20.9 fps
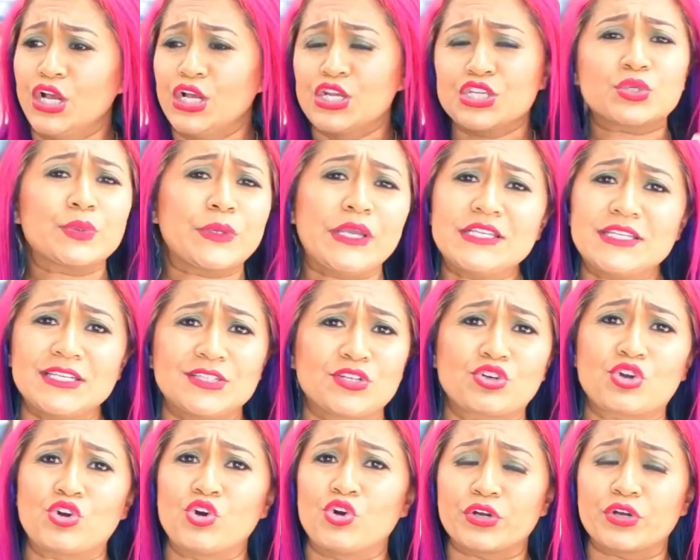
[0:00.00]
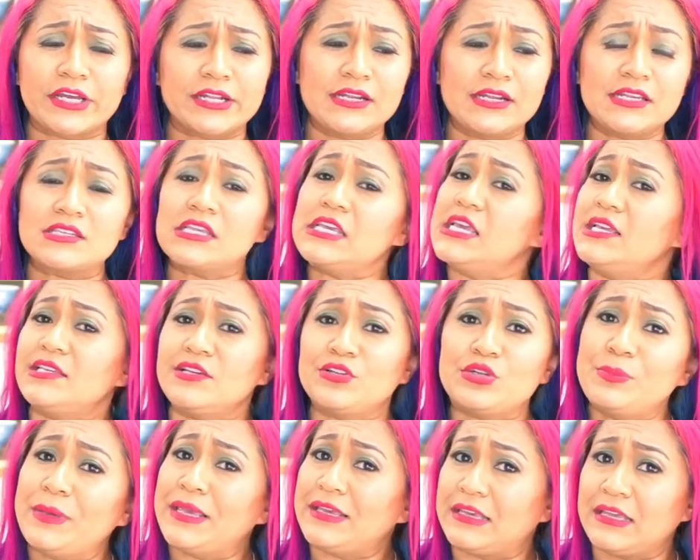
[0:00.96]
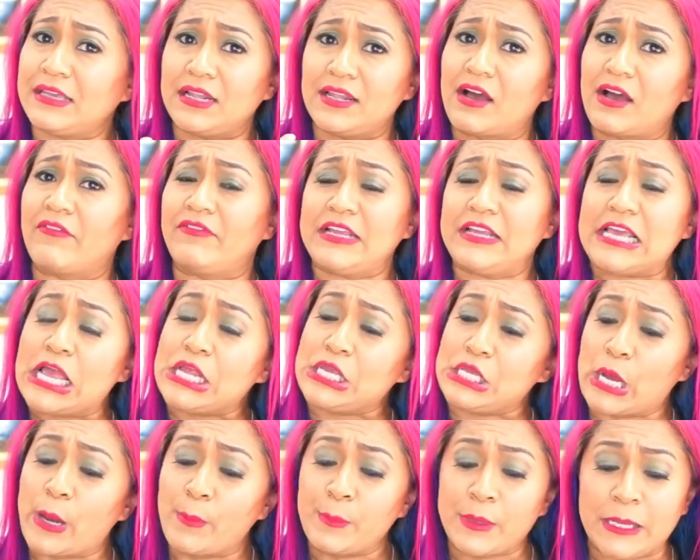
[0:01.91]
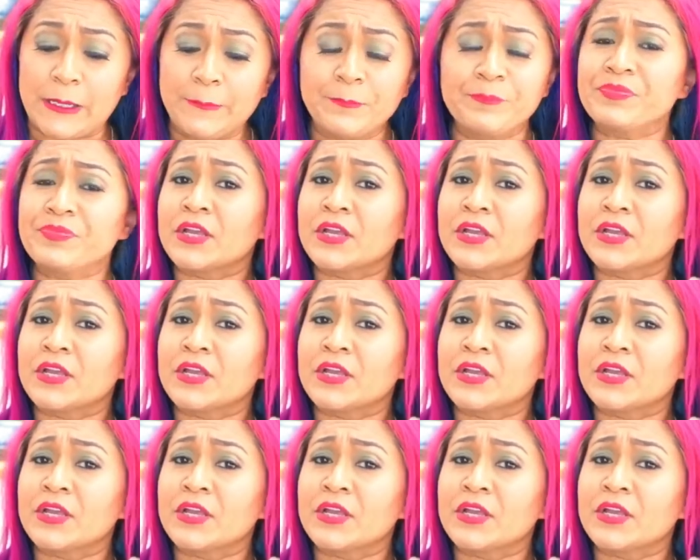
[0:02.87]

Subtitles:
easy to cook and it's easy to make it lovely and yummy.